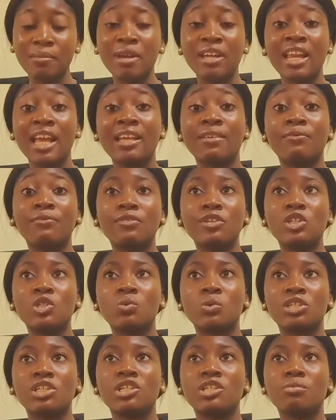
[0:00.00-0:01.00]
Immediately I
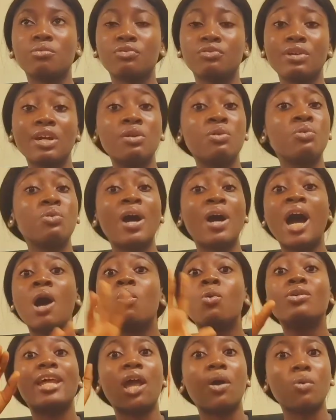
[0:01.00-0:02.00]
finished watching the movie, I don't know
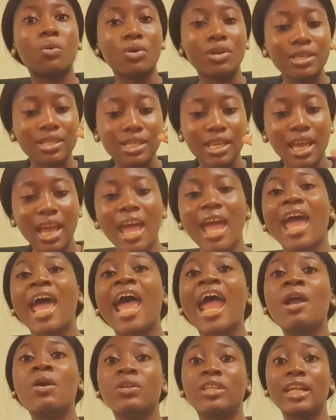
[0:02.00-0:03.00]
how old I was,
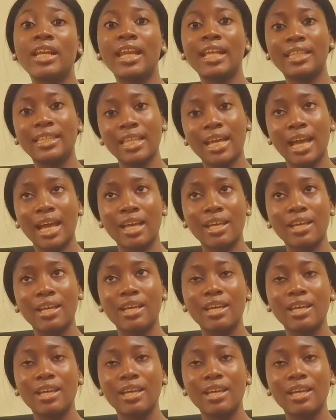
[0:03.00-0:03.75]
I wrote a letter